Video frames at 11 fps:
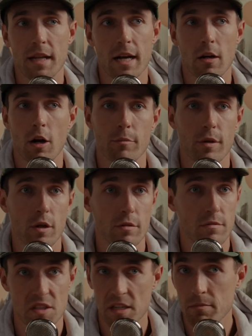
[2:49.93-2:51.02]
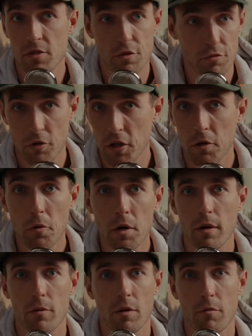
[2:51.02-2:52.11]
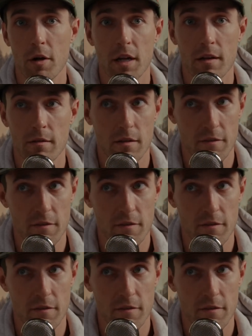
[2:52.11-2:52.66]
That carb load seemed to really work with running